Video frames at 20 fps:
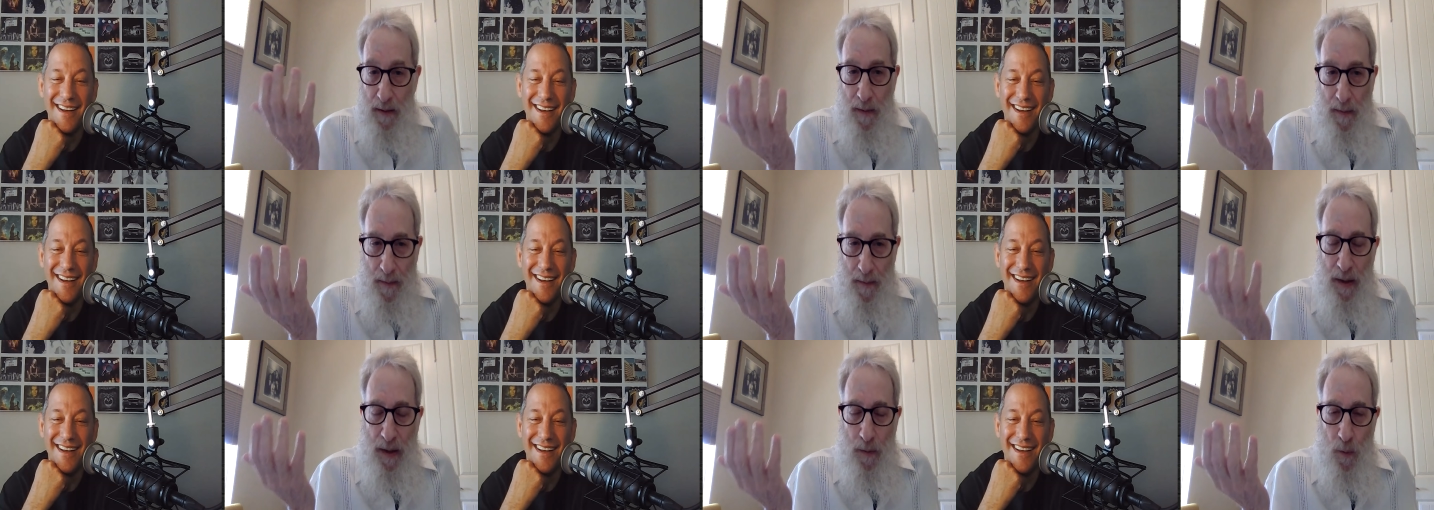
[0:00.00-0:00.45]

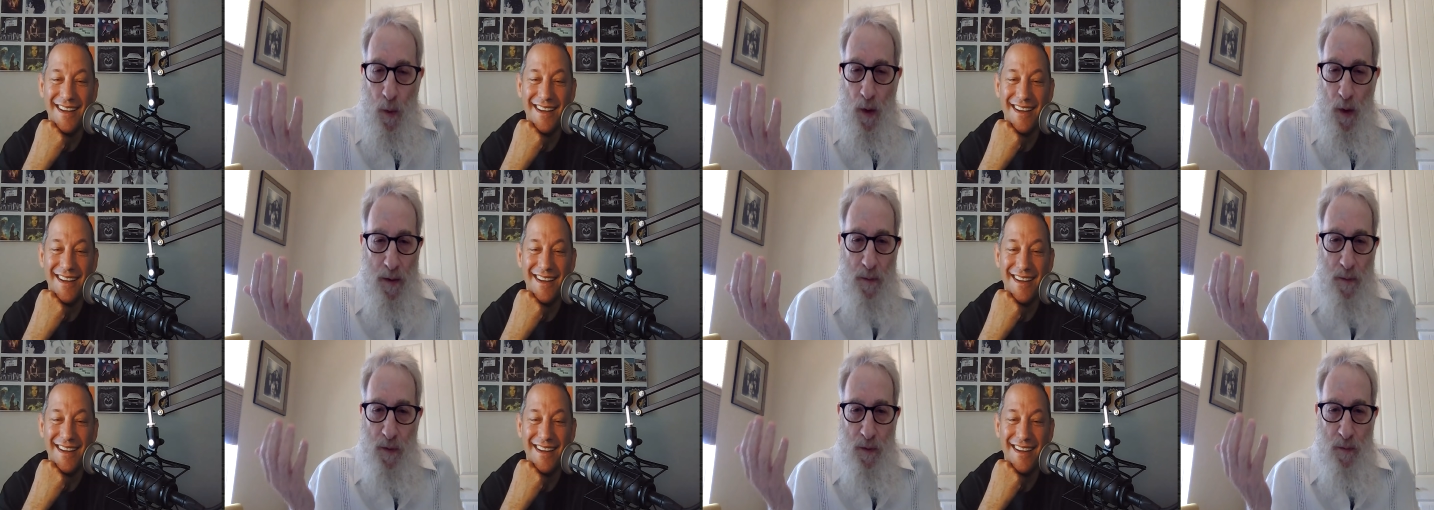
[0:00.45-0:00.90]
Speaker 1: I mean, he
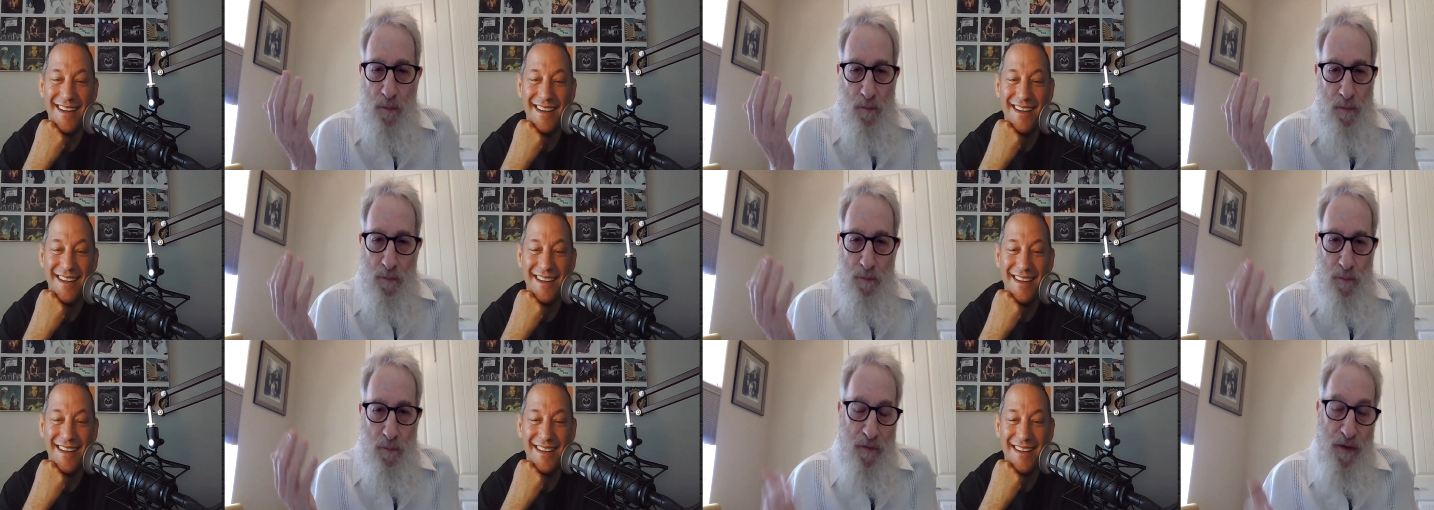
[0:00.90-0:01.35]
worked was
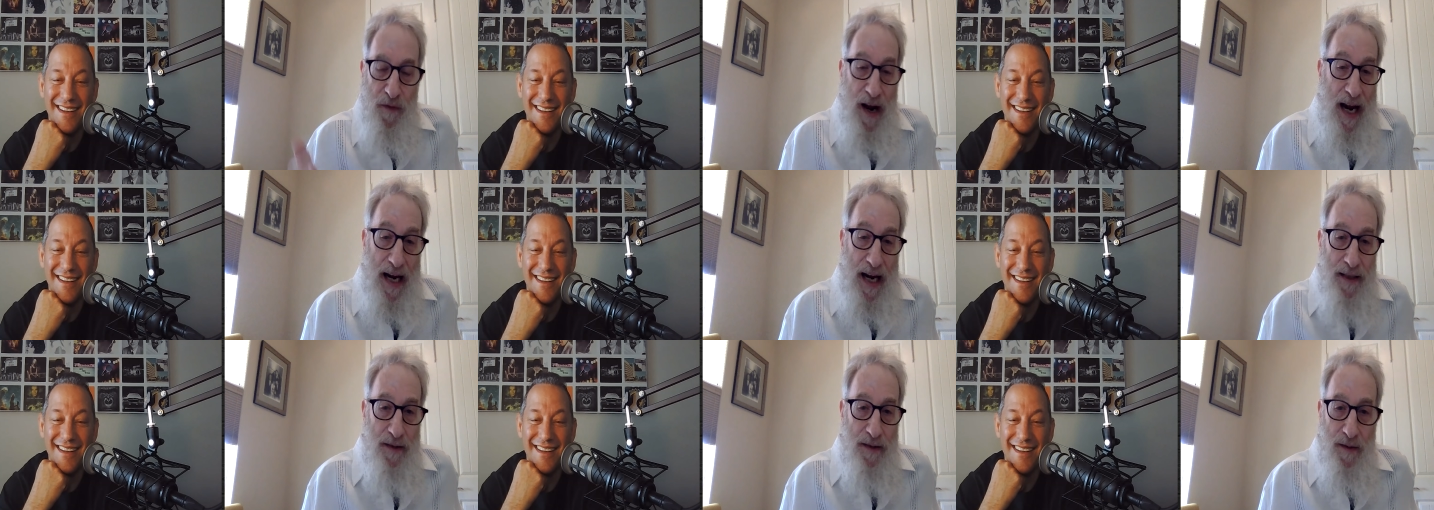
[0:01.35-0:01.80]

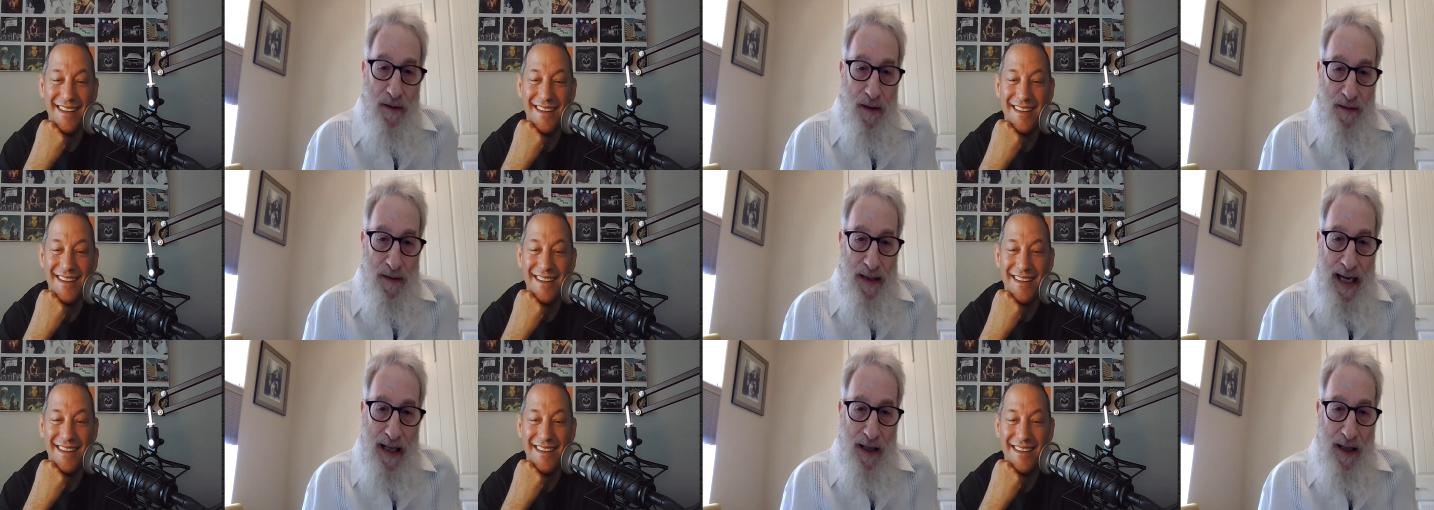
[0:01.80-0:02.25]
fine
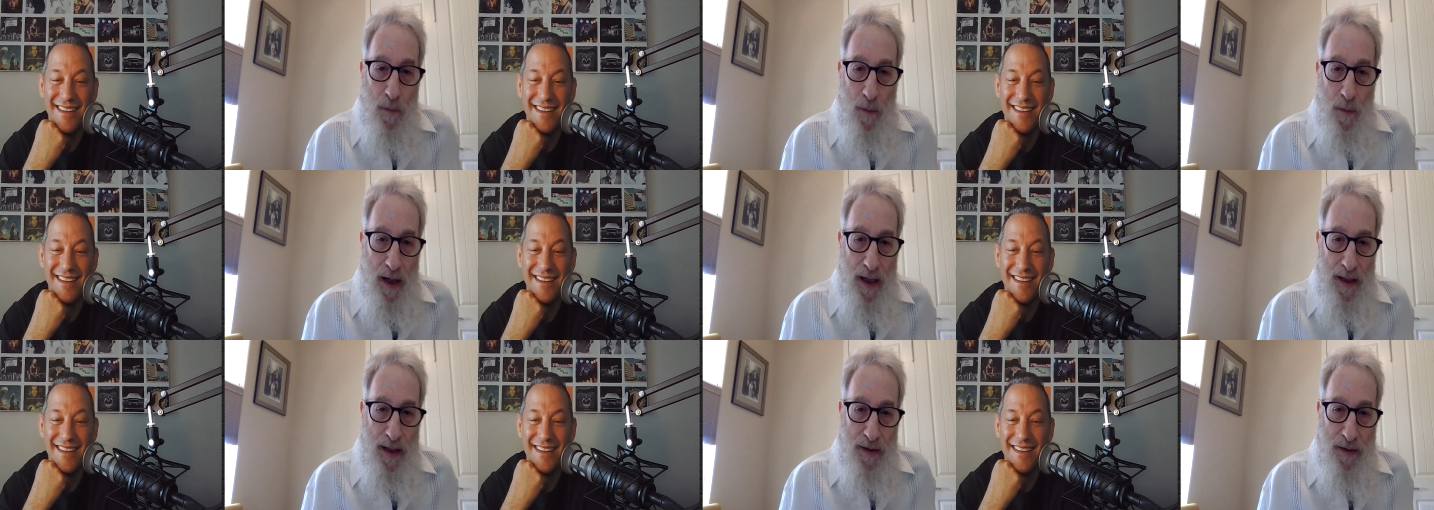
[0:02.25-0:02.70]
uh,
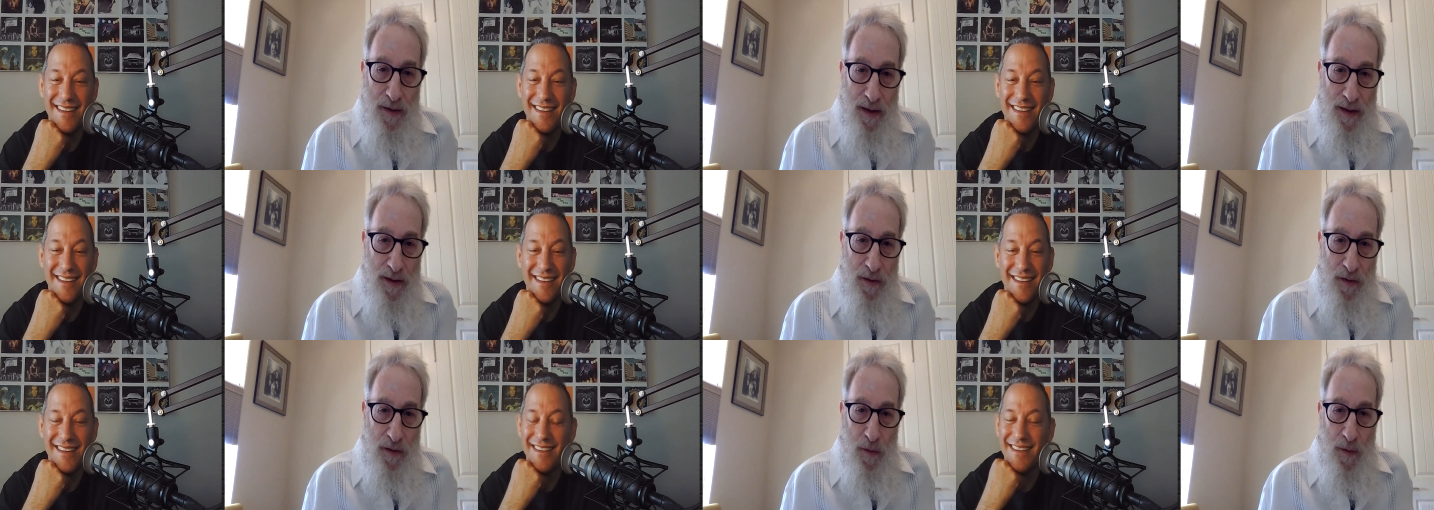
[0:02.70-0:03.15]
talent wise
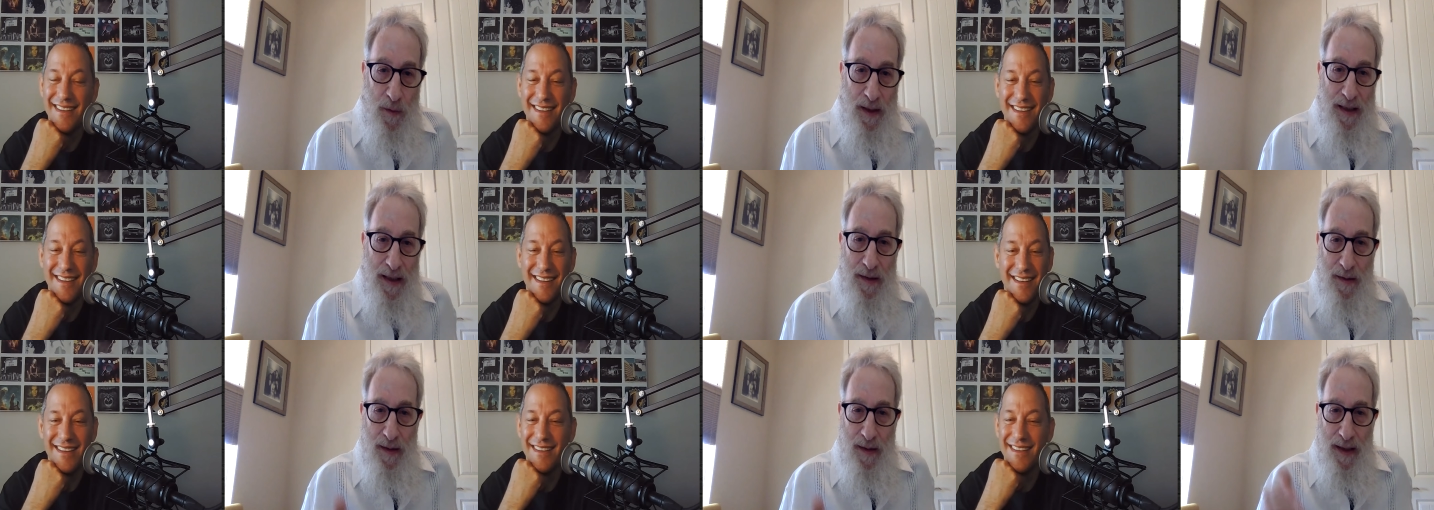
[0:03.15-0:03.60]
to do
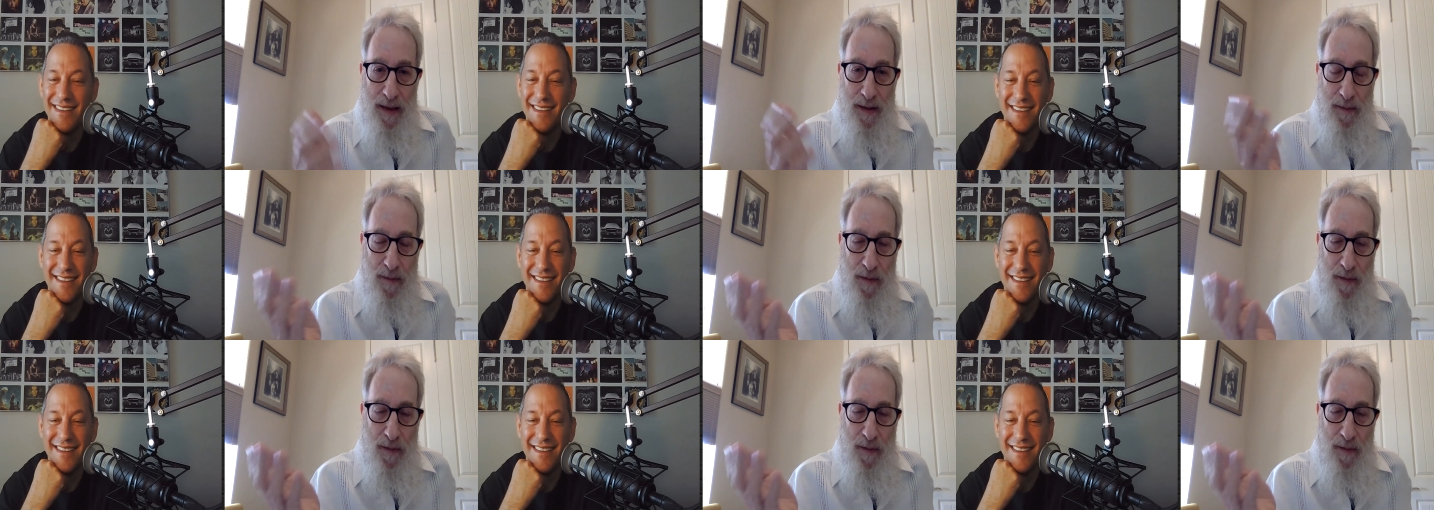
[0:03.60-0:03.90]
it. He's he's